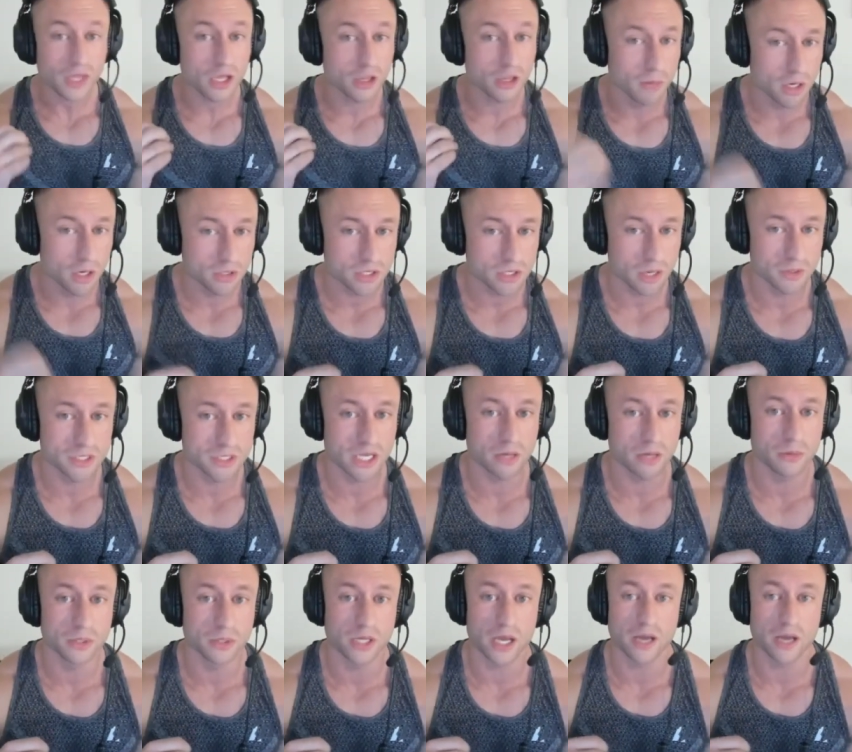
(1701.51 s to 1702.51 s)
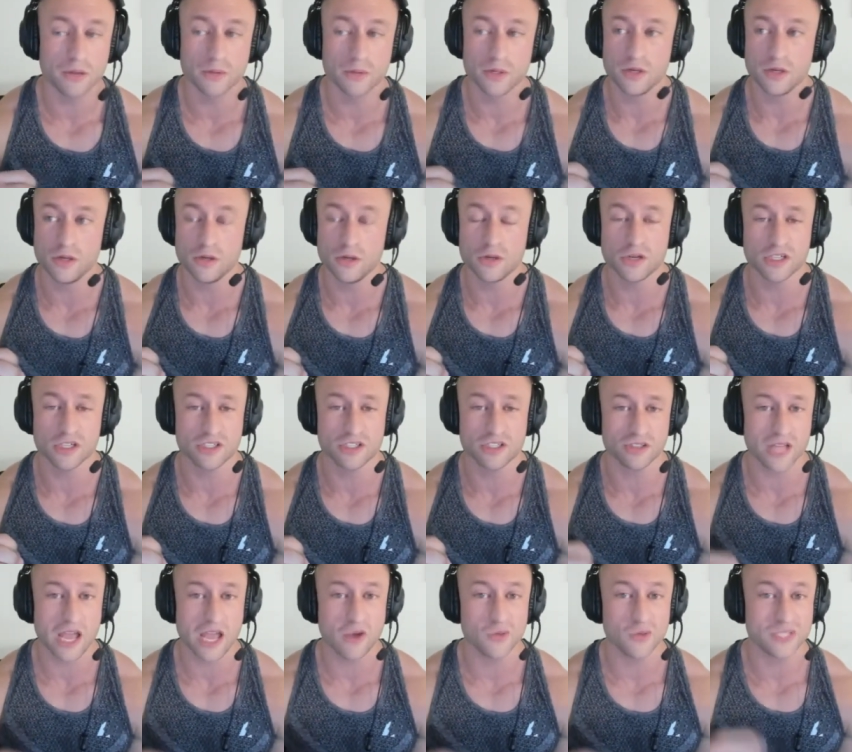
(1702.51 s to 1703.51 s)
The most I was able to ever to do
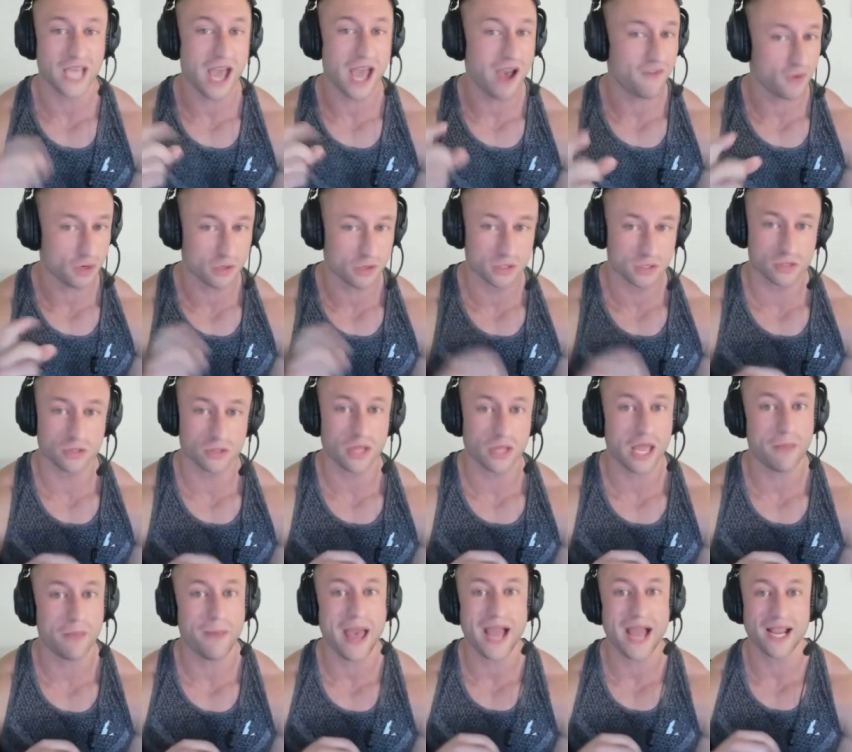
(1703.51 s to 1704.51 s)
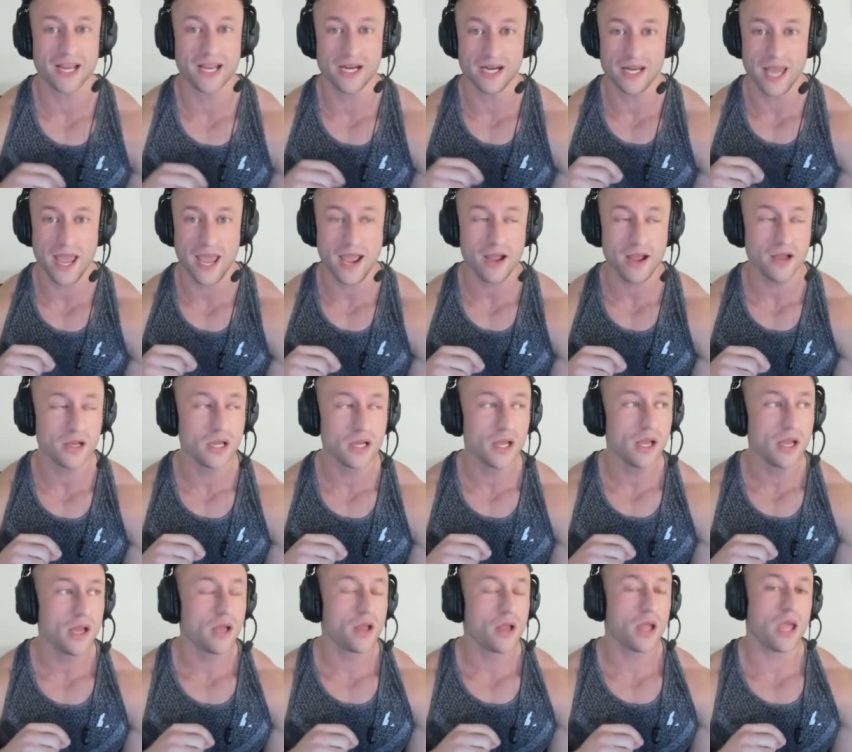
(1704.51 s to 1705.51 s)
crystal light was half a crystal light packet a day,
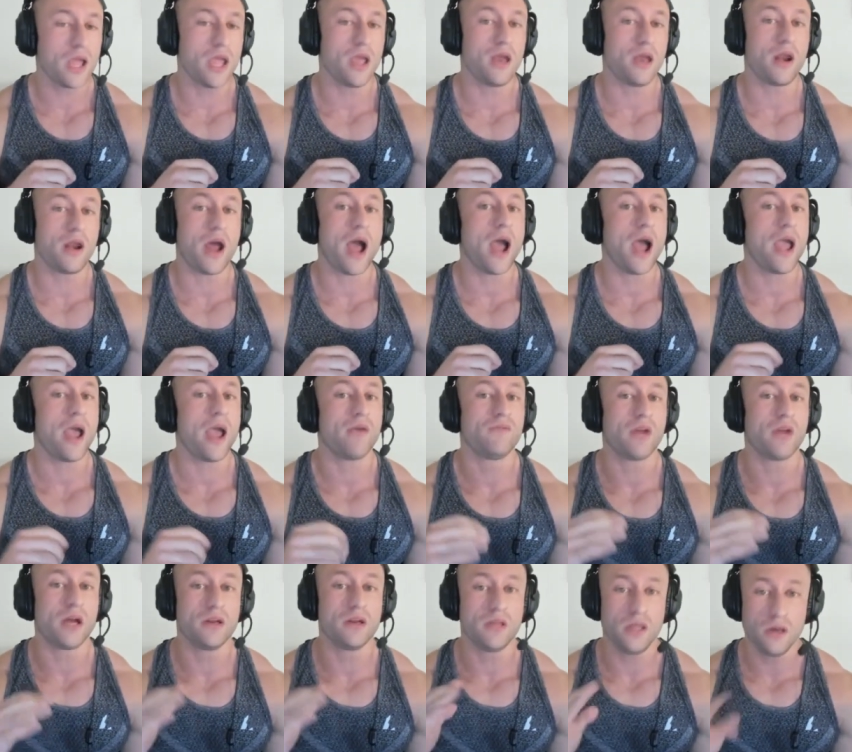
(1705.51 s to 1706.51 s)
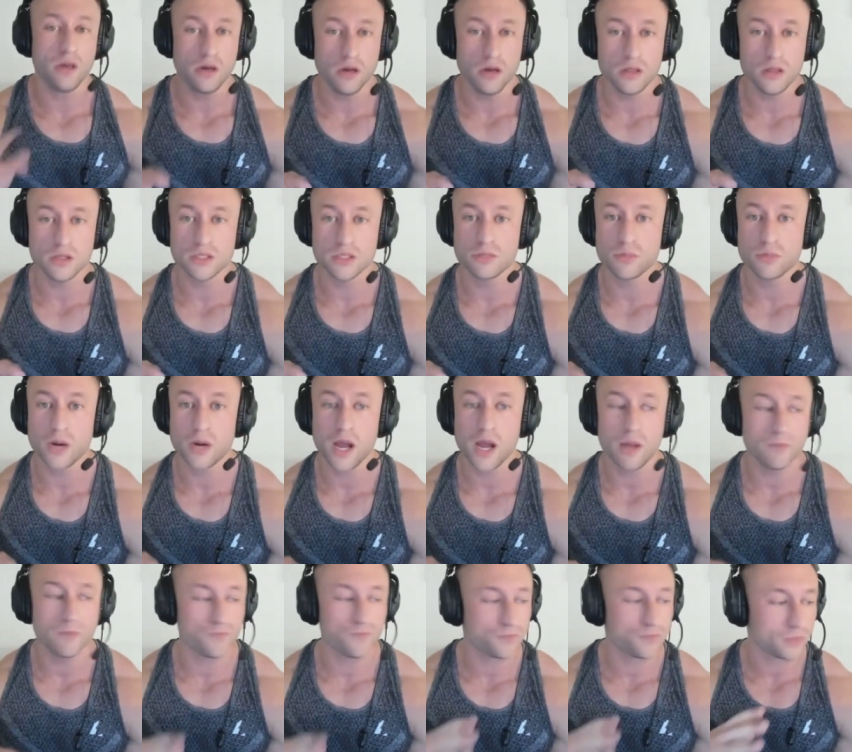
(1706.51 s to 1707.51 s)
and I have not needed it this
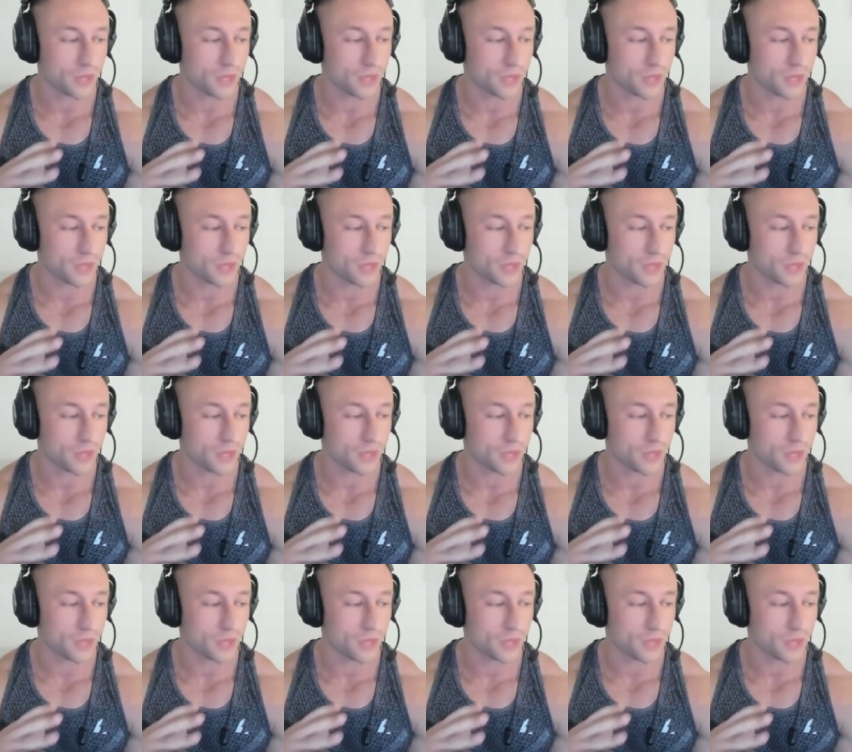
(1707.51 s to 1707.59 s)
prep.